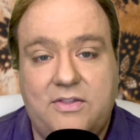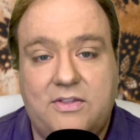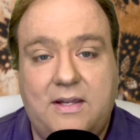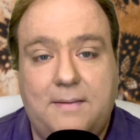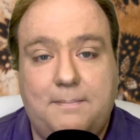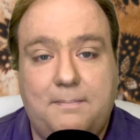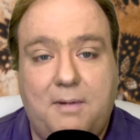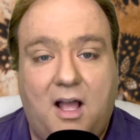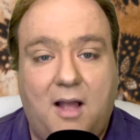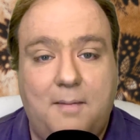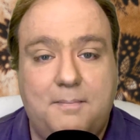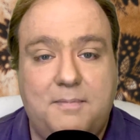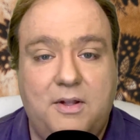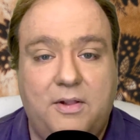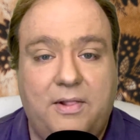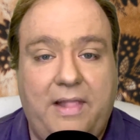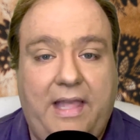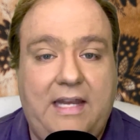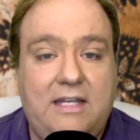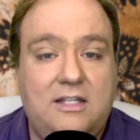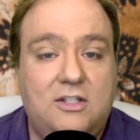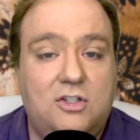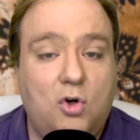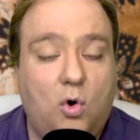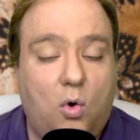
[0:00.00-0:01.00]
that
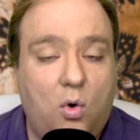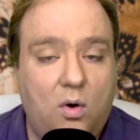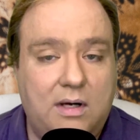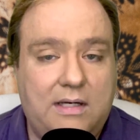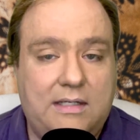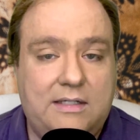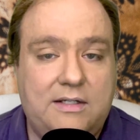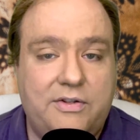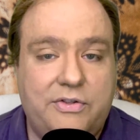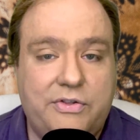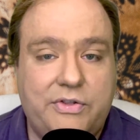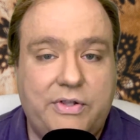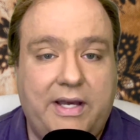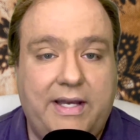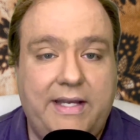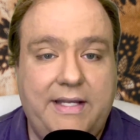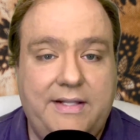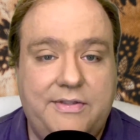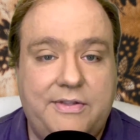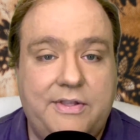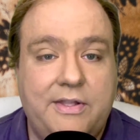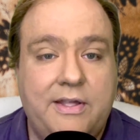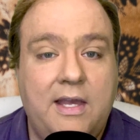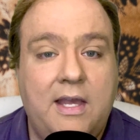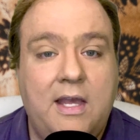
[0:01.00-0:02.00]
populate torrent
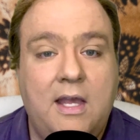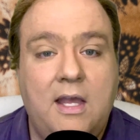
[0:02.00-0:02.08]
sites,